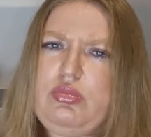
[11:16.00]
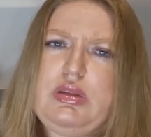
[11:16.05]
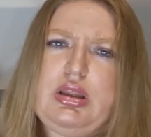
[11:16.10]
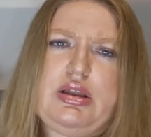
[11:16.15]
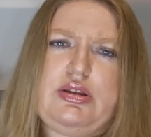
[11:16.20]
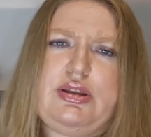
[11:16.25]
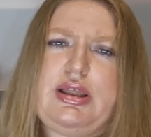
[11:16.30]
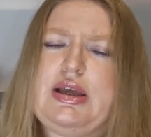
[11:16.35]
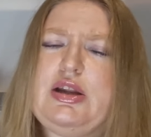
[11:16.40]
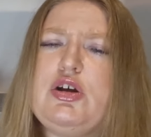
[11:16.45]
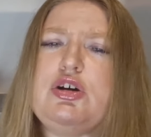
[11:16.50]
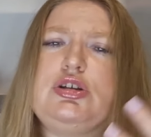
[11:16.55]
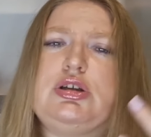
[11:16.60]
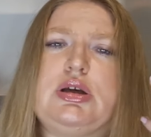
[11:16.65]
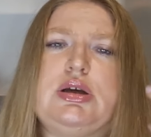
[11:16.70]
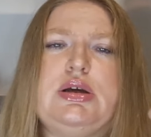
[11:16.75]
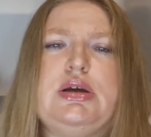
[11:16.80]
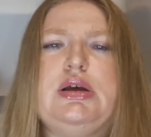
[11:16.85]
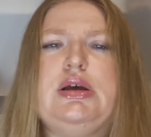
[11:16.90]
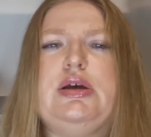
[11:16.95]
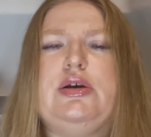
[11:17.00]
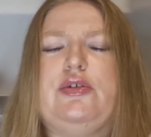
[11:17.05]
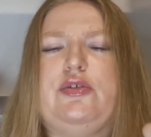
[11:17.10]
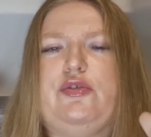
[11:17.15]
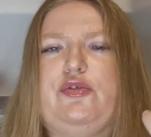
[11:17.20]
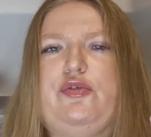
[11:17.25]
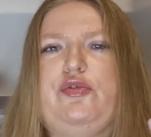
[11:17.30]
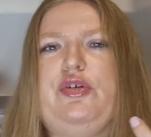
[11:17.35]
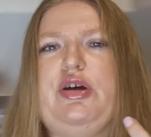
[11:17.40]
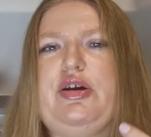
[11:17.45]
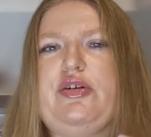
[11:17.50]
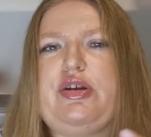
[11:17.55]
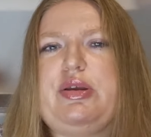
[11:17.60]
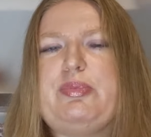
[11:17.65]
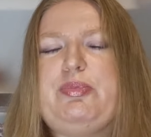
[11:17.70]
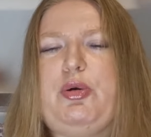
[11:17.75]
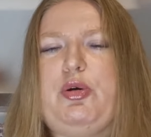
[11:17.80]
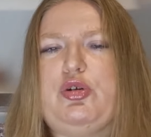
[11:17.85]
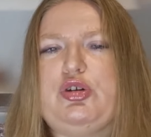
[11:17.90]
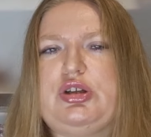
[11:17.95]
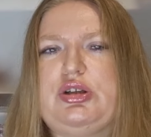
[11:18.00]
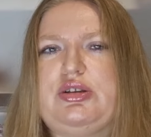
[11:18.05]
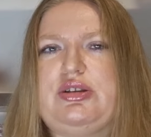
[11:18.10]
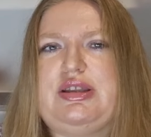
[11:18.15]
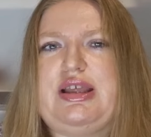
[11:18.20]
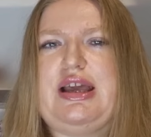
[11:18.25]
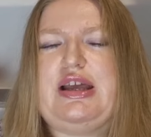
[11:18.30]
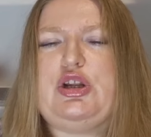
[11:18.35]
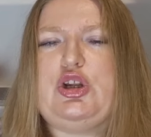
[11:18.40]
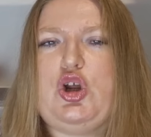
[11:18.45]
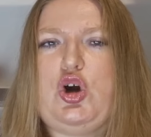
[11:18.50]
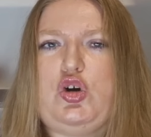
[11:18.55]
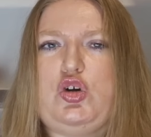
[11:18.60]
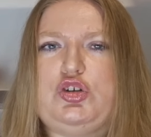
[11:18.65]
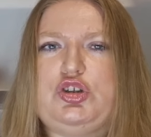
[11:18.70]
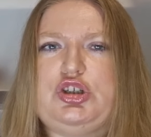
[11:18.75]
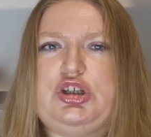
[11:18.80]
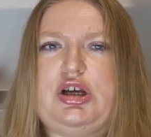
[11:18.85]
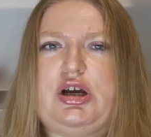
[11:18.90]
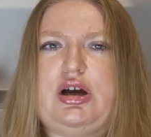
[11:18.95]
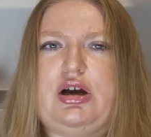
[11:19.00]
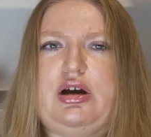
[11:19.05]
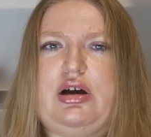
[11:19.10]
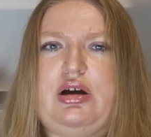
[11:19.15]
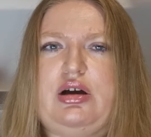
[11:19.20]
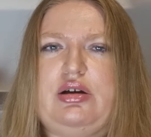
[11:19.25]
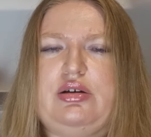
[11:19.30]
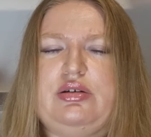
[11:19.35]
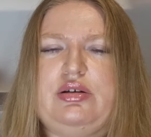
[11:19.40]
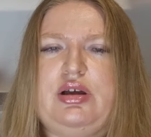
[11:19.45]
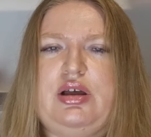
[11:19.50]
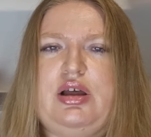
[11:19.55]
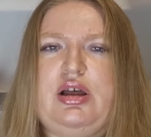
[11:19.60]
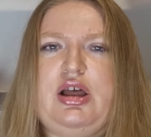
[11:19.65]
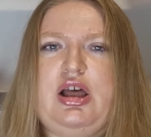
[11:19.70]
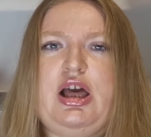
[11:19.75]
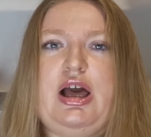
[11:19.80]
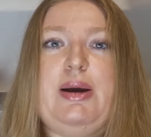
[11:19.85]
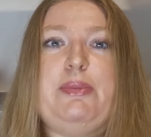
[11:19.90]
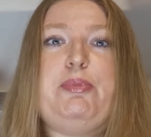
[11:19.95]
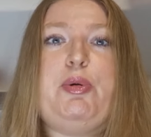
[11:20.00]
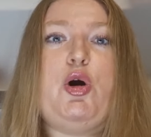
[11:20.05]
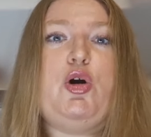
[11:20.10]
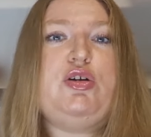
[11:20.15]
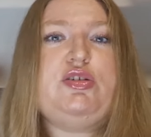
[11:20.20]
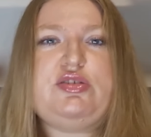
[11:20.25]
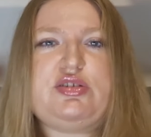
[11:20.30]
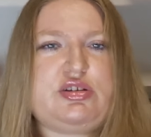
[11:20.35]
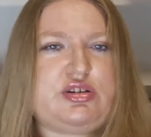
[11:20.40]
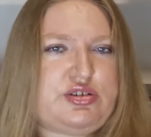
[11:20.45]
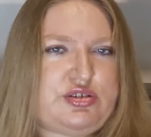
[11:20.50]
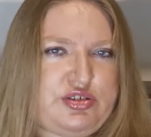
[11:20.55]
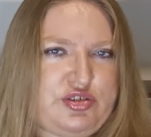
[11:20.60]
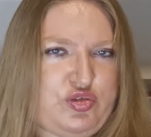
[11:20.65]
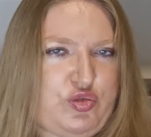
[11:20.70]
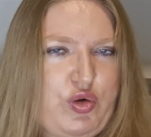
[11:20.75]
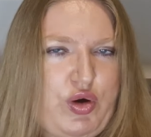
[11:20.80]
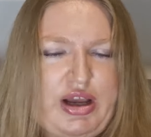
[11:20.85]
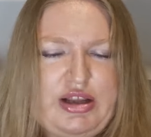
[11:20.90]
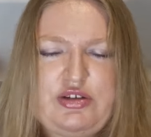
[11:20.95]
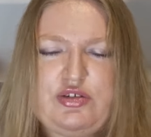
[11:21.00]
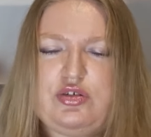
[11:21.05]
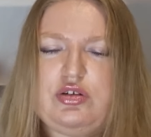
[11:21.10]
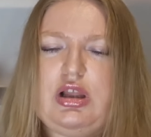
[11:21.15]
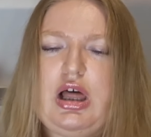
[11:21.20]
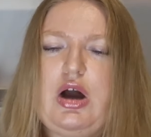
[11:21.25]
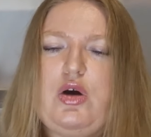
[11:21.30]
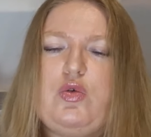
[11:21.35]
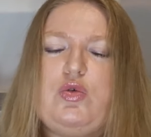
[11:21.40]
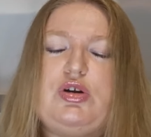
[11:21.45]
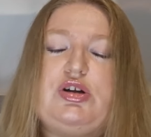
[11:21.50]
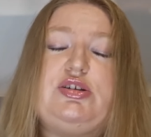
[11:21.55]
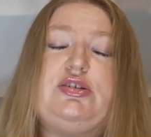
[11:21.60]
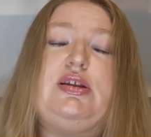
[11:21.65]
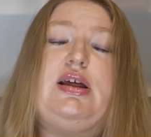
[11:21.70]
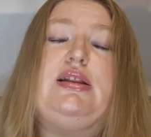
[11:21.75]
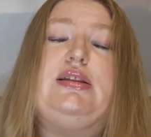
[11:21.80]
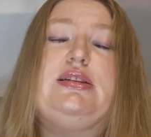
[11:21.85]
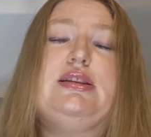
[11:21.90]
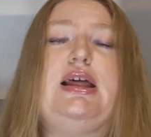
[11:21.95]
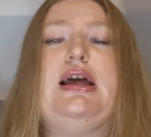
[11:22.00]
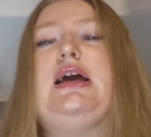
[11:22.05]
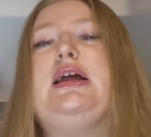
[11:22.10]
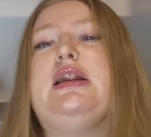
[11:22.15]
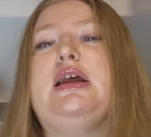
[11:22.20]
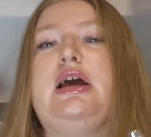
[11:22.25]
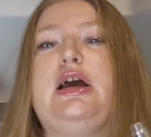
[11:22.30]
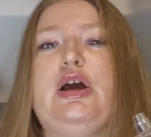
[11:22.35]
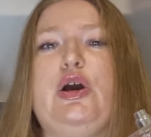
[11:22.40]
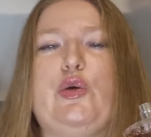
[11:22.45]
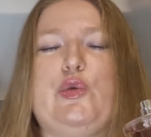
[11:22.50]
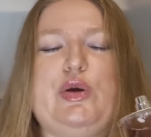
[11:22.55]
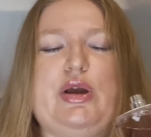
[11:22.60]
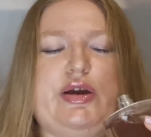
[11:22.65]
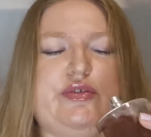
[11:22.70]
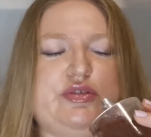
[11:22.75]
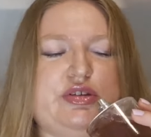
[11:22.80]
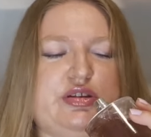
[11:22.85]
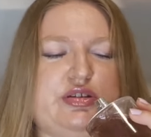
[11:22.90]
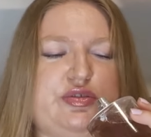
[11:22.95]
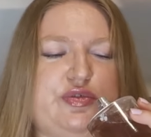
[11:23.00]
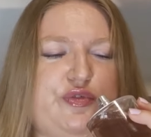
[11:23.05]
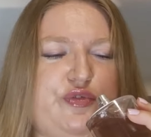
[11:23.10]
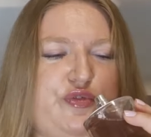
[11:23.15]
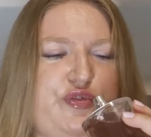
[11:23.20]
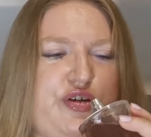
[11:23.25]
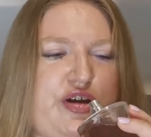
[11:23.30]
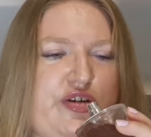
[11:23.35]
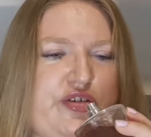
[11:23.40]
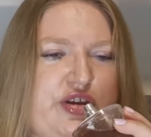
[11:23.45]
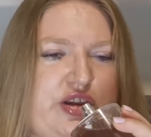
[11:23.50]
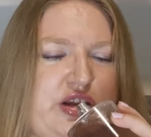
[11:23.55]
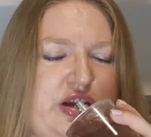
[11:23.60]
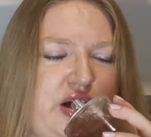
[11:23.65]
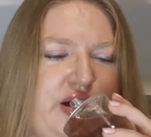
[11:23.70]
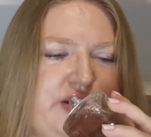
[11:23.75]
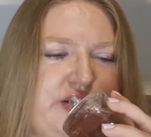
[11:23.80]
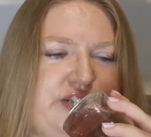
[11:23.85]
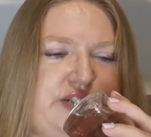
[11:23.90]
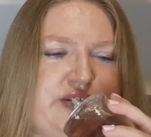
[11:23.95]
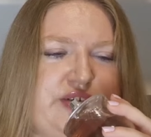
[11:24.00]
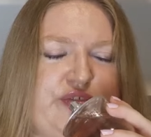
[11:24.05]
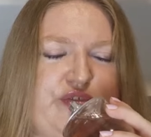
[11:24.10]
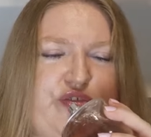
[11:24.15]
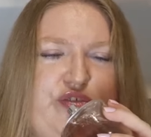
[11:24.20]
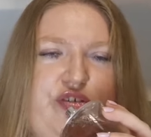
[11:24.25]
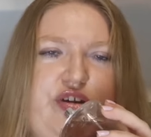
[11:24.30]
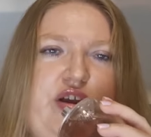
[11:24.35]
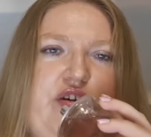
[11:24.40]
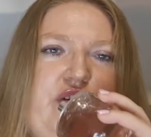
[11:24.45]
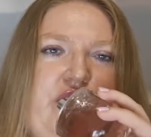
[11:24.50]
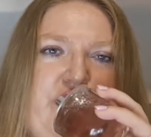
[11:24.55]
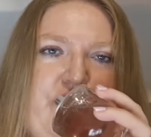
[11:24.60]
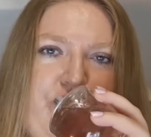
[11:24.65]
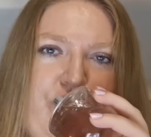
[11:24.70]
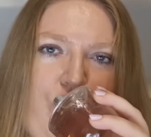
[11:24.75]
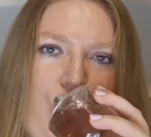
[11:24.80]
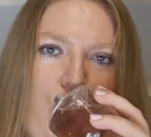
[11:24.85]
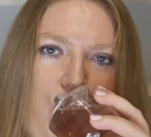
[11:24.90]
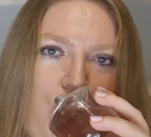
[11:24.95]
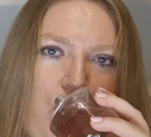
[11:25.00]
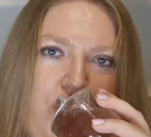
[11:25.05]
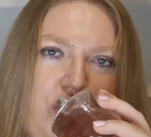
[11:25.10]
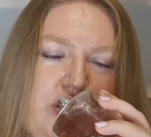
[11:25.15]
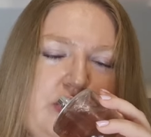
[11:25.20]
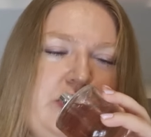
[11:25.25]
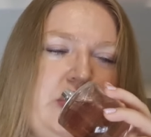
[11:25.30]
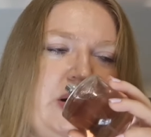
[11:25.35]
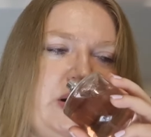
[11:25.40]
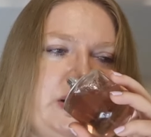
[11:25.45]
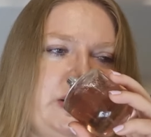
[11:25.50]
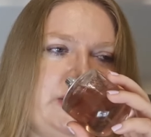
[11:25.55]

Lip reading: They're not very potent. They're not poisonous white flowers. And then we have this very nice, very warm,